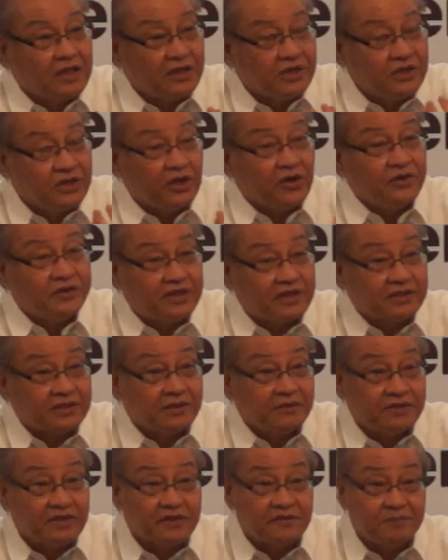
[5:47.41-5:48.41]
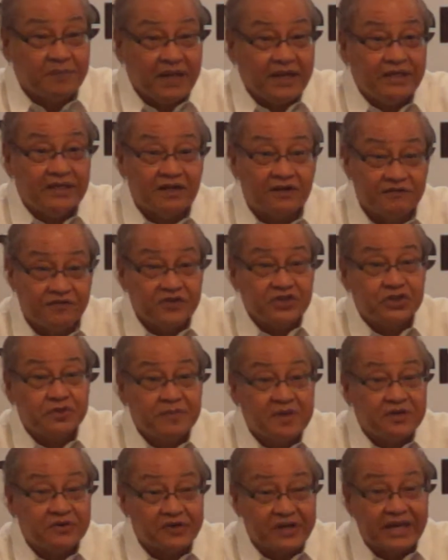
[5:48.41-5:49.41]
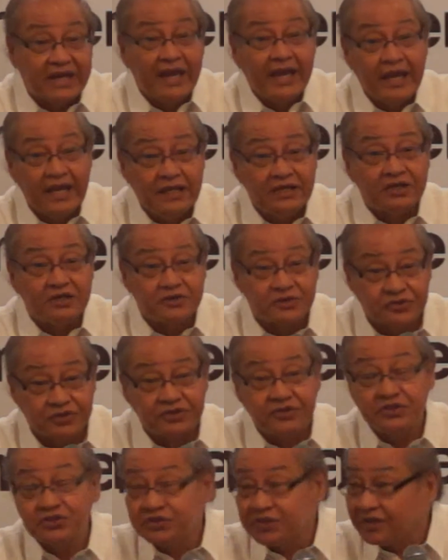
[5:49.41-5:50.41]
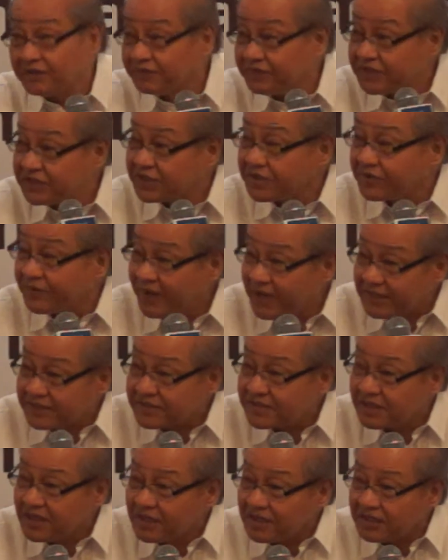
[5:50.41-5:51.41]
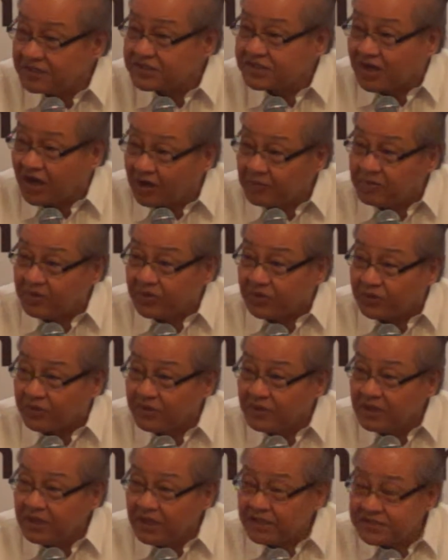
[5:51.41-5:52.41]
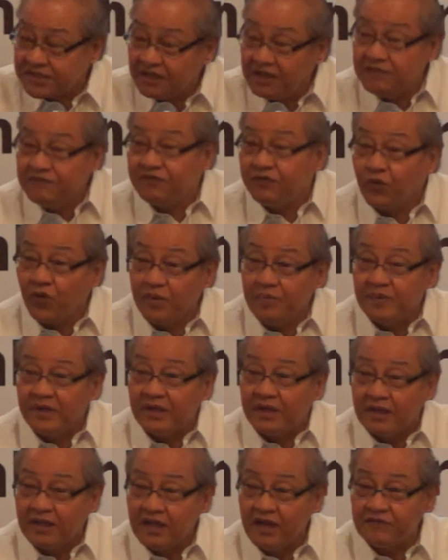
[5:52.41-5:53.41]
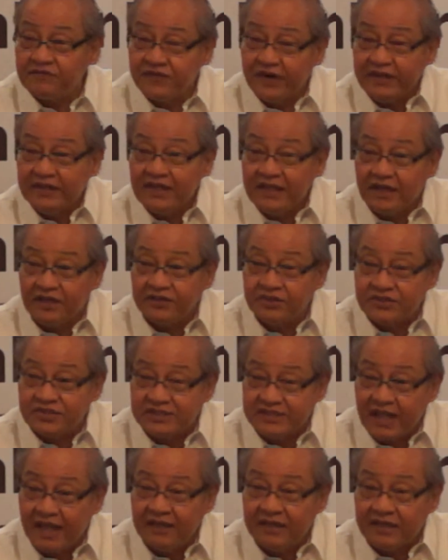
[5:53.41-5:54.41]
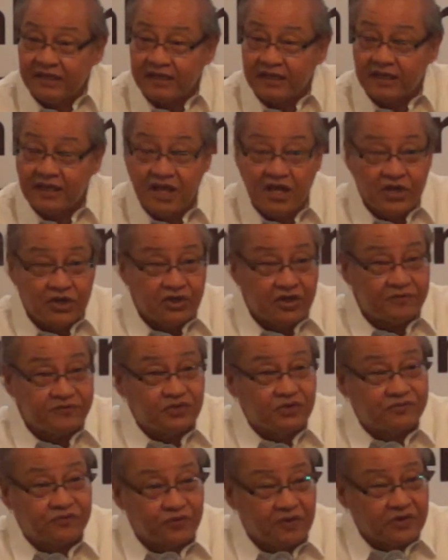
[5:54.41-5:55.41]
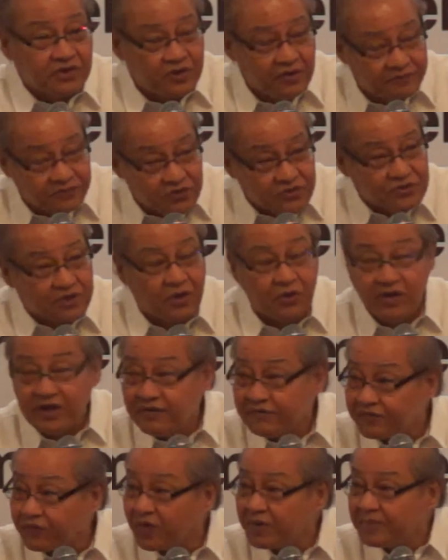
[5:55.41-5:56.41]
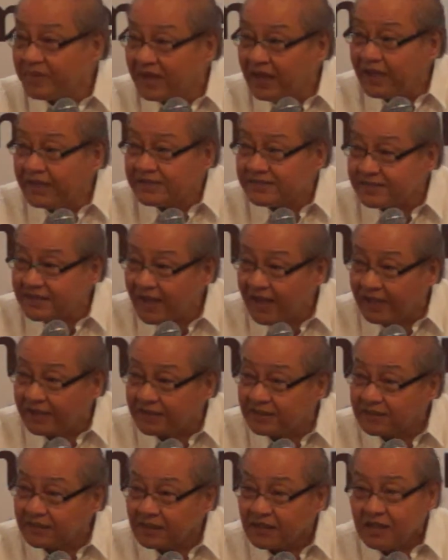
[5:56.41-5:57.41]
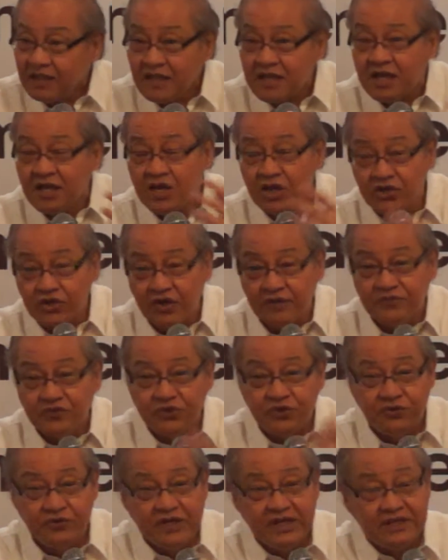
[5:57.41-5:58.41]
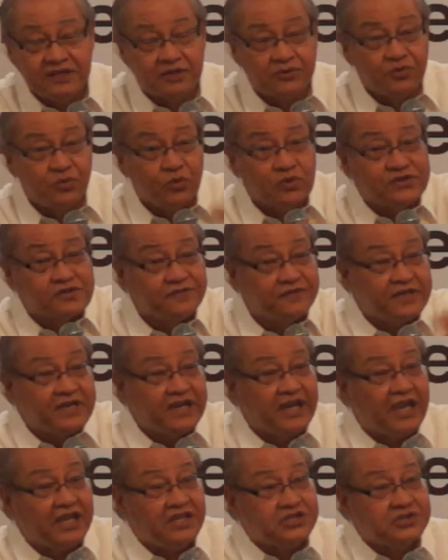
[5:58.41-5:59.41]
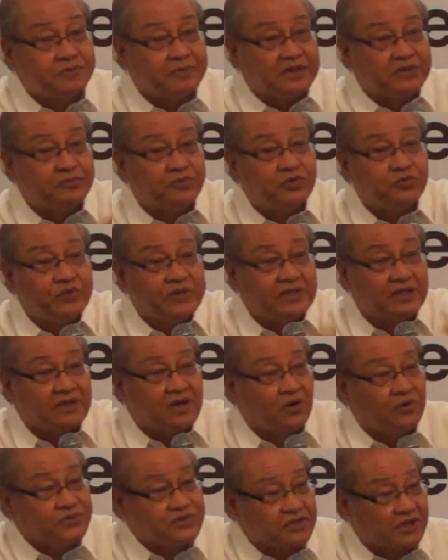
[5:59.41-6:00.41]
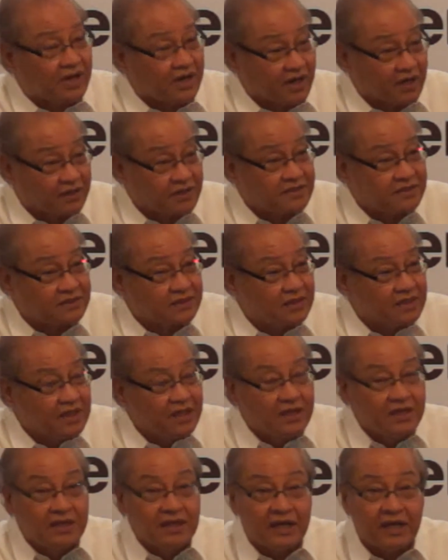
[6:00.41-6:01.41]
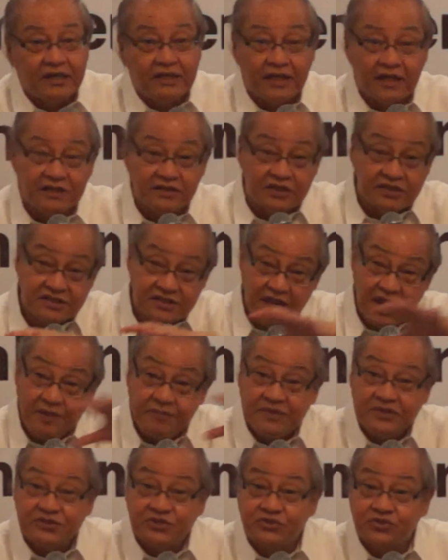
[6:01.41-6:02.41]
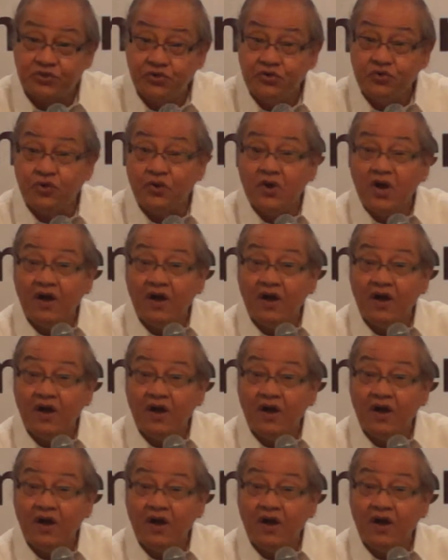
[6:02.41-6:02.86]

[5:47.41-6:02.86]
you know, that, that made our fishermen regain their traditional fishing rights in Scarborough. It's an informal, a friendly understanding. You have to, you have to slowly formalize that. You, have, you need the rules of engagement between the coast guards. And, and the same is true